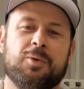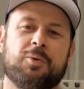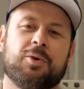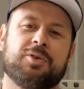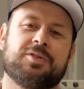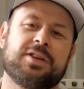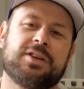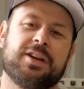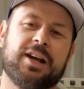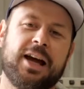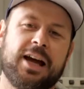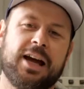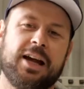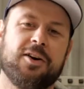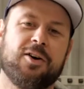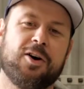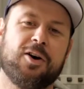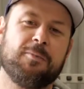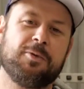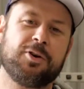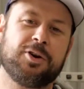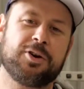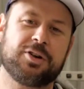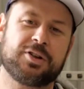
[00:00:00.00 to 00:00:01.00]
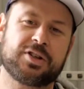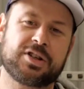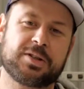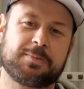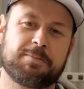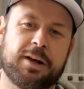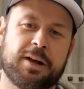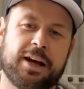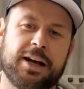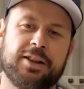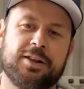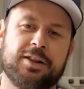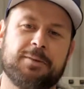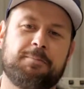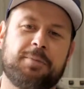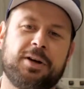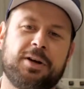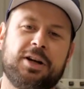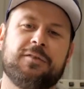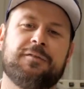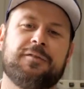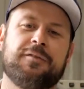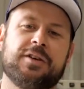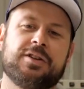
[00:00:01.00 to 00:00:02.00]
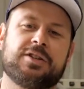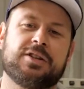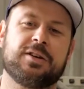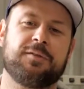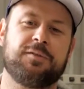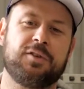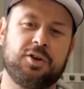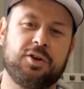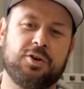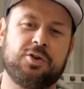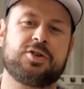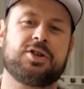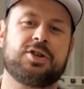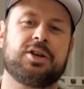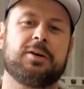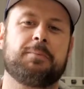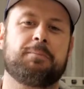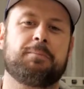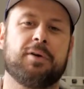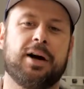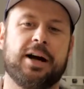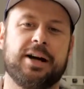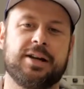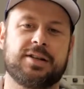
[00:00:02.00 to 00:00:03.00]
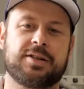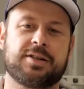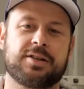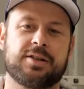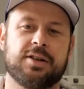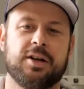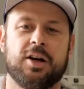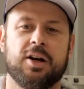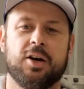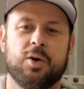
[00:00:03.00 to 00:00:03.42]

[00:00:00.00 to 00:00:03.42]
Well, today I'm going to explain the benefits of using a brace,